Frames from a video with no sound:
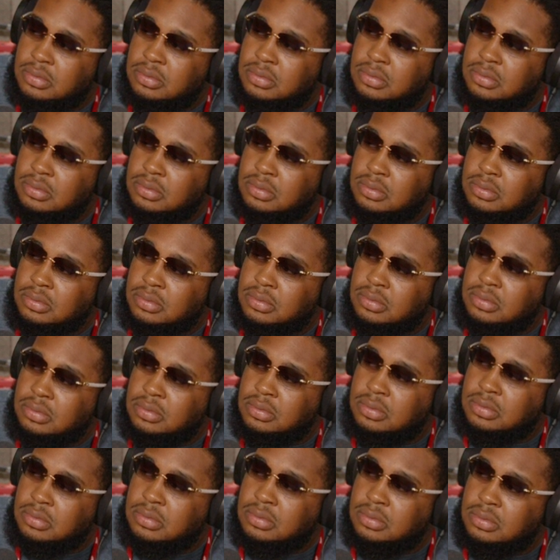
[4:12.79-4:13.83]

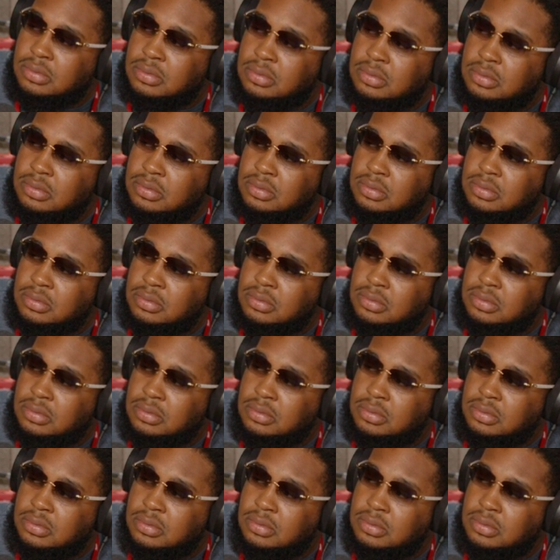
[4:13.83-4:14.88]

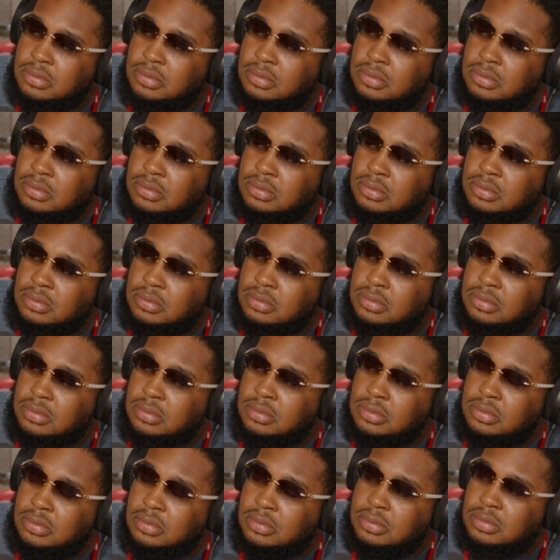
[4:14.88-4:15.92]

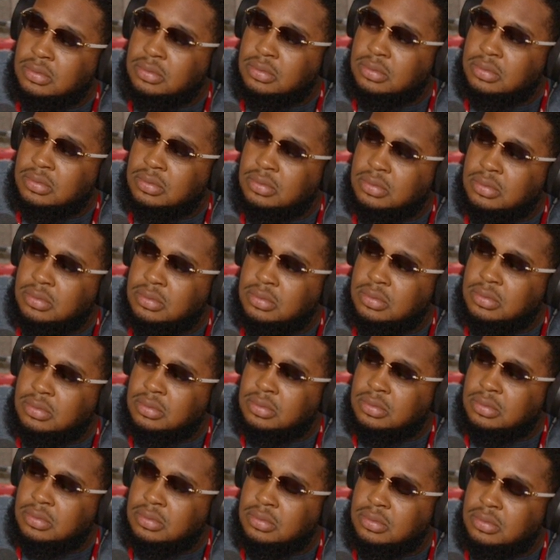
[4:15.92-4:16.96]

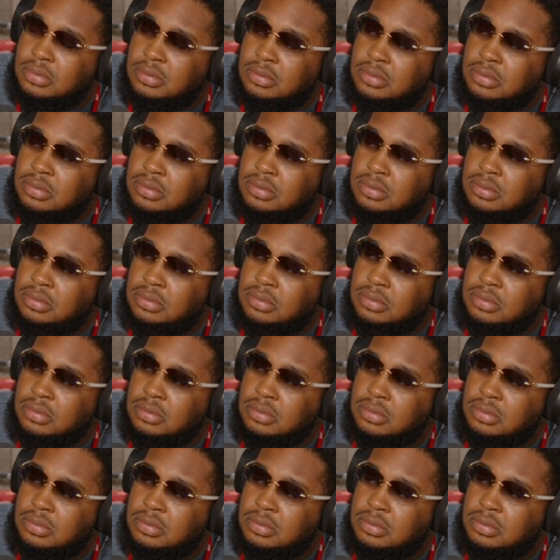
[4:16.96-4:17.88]
(not speaking)